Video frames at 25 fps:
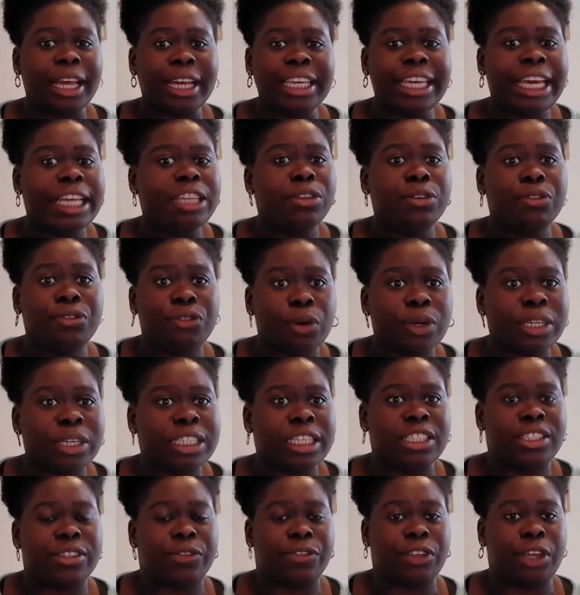get the
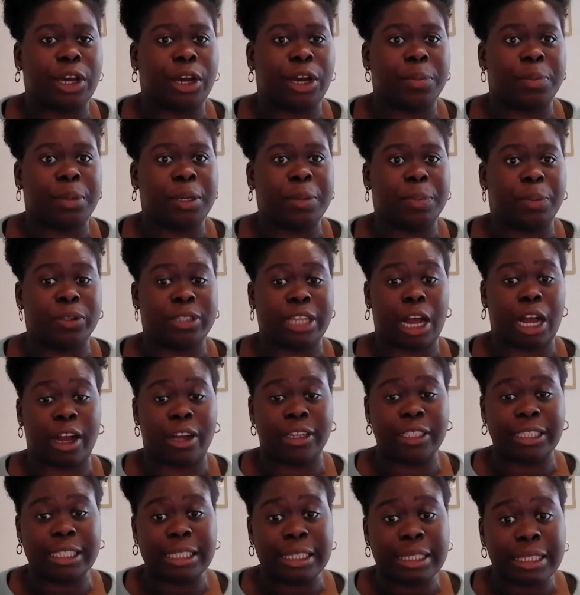voices of young people, that
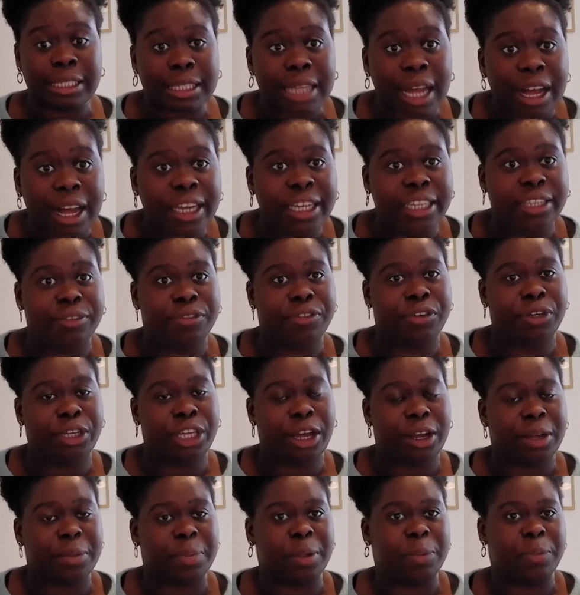are designed for
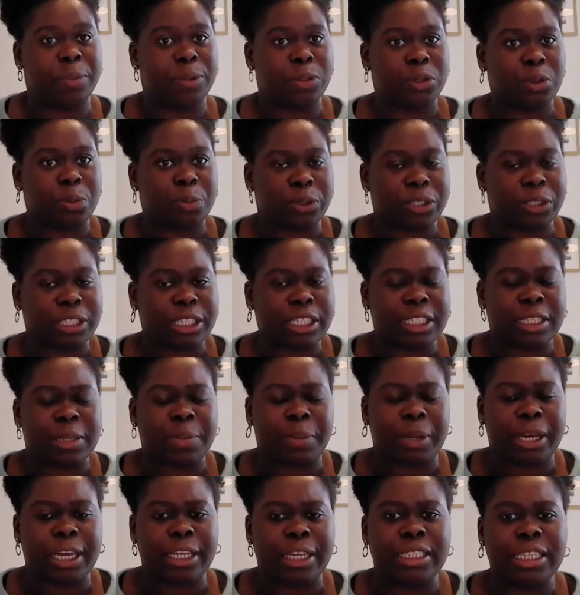young people to
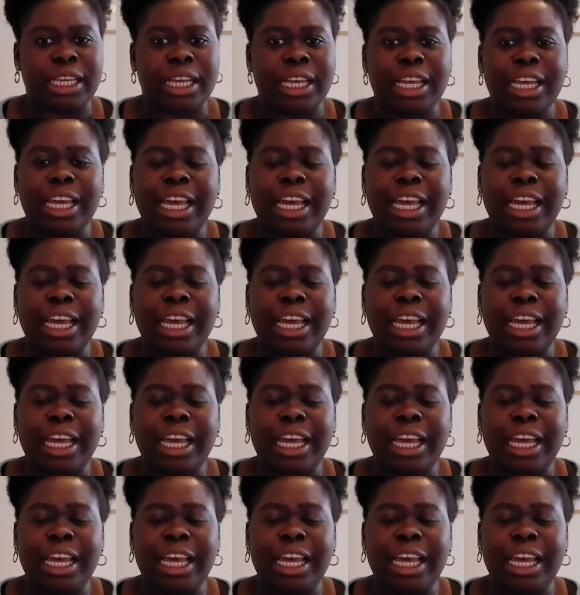participate.